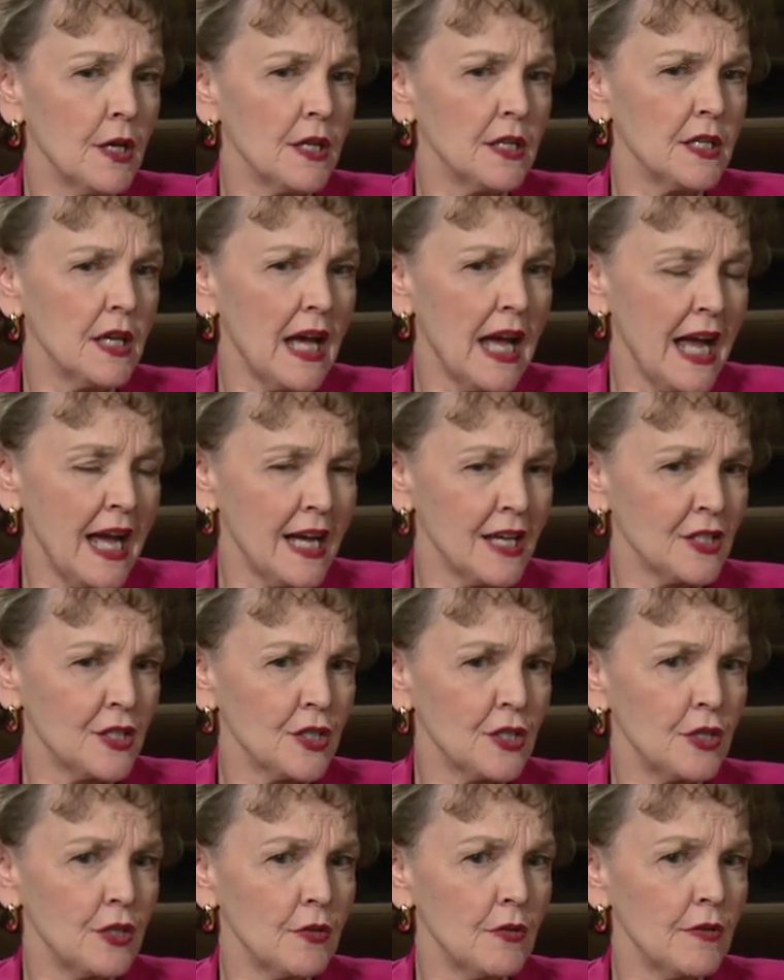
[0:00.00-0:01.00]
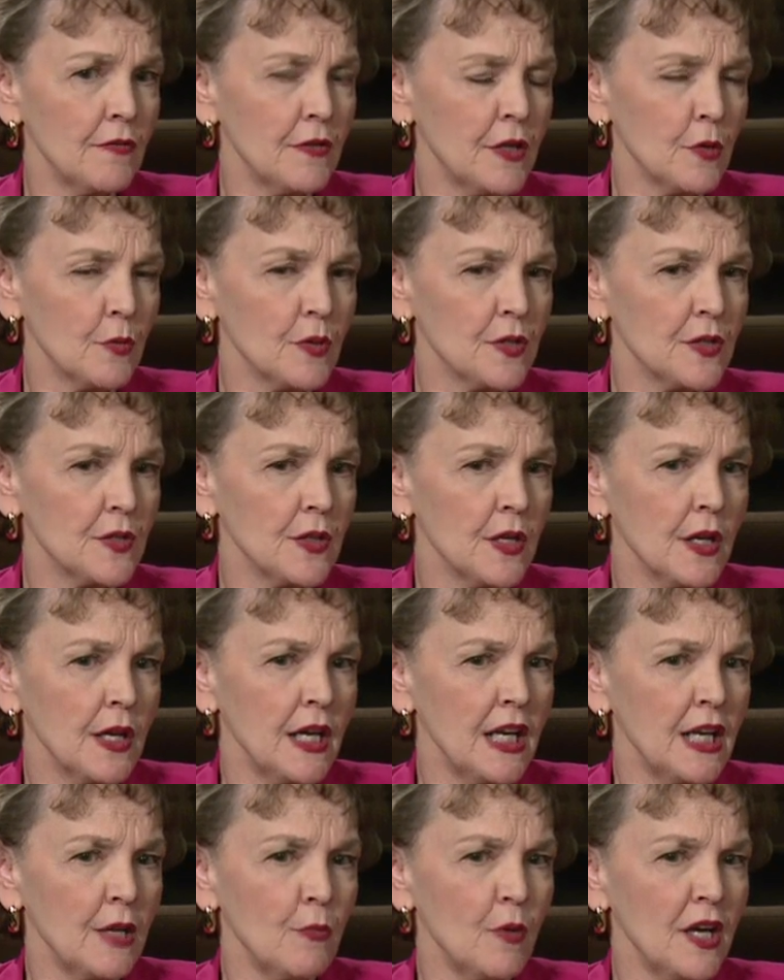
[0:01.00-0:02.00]
to ask you if there was
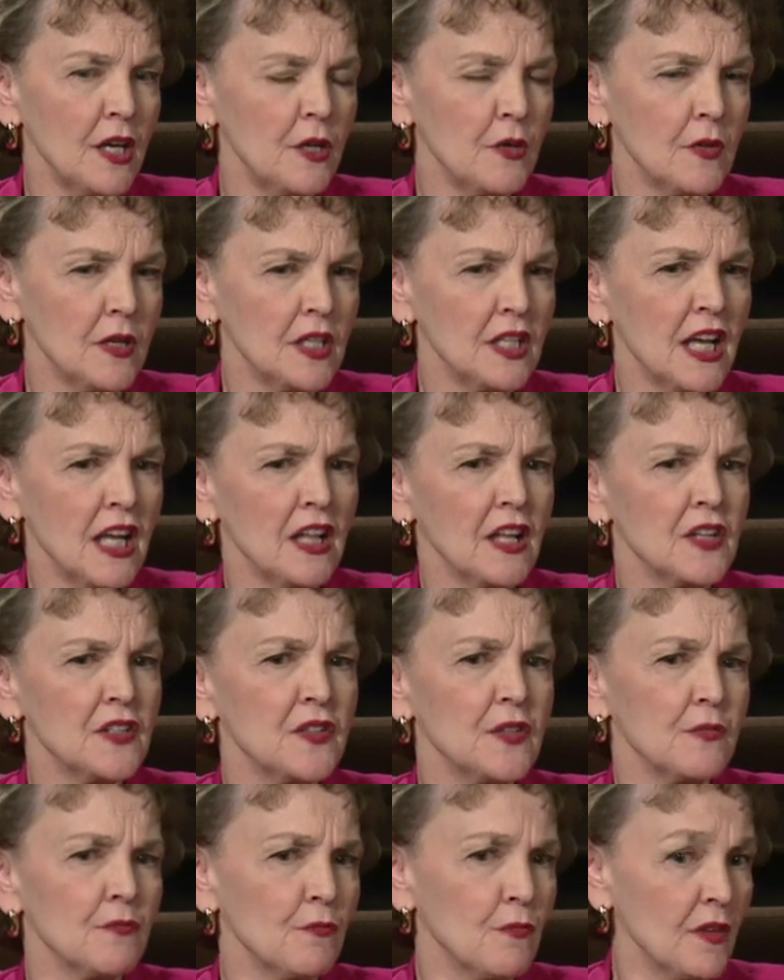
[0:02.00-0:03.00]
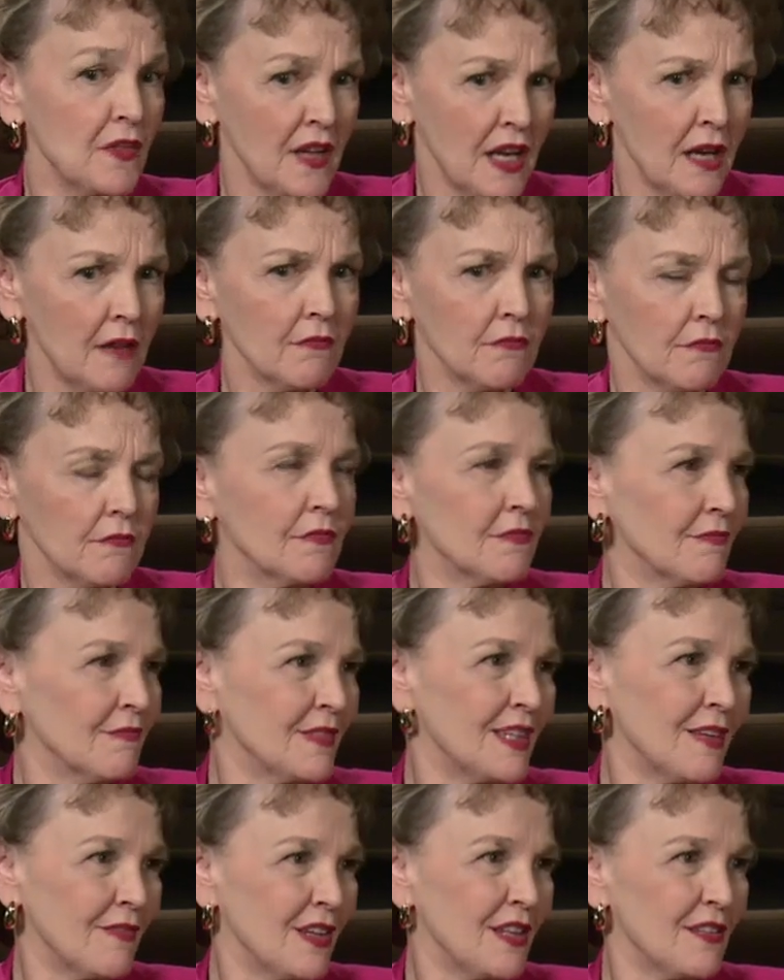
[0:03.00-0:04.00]
any way you could tell us without
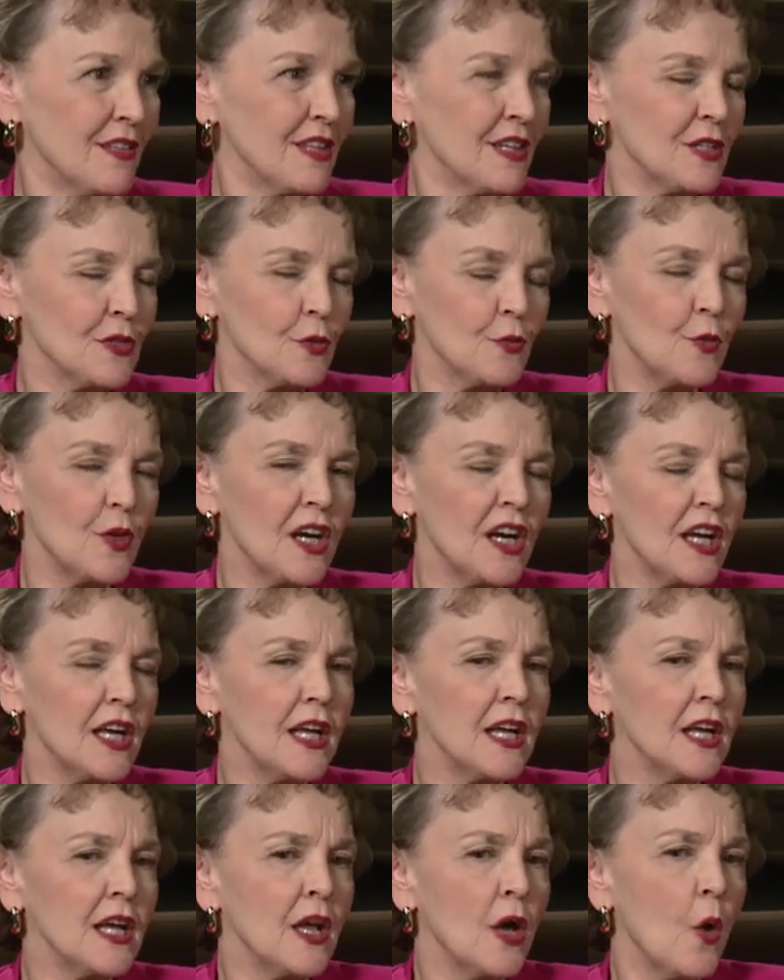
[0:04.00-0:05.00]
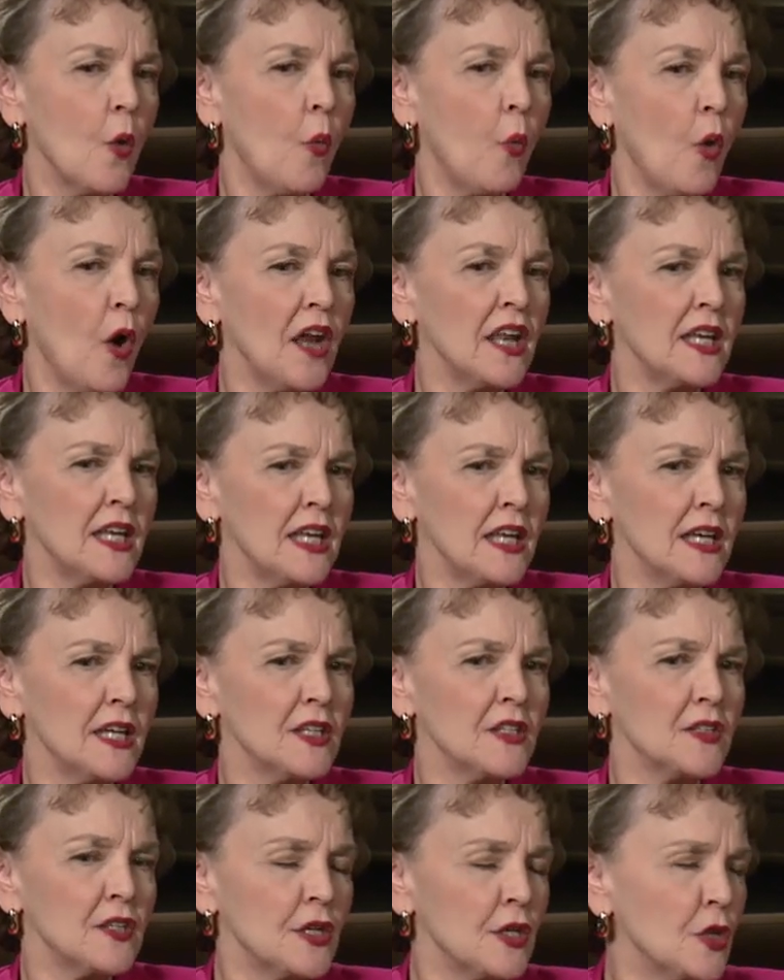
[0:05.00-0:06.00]
giving things away what it
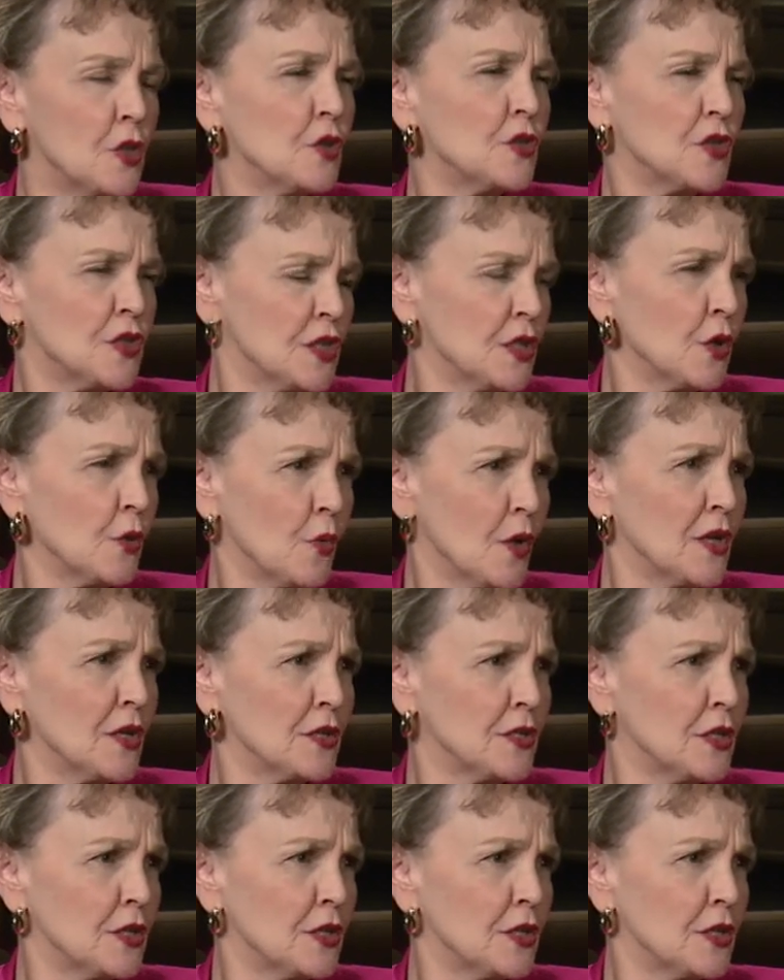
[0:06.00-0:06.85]
is that you still wanted